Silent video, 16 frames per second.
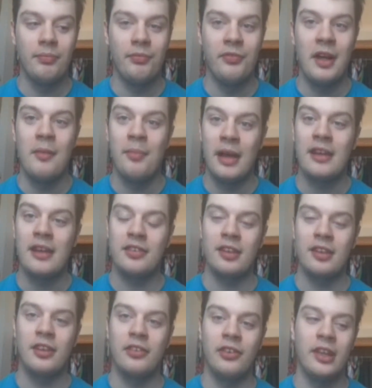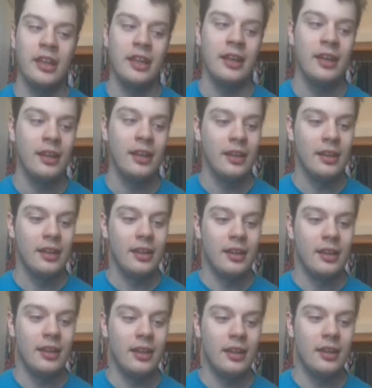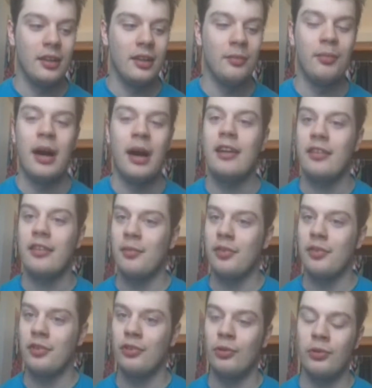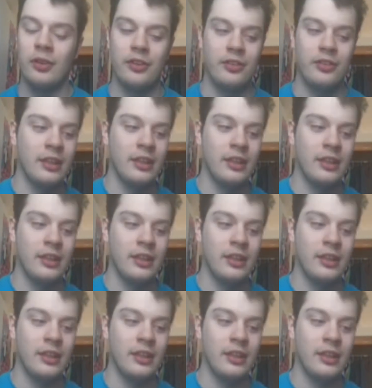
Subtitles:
that basically embodies them as a duelist,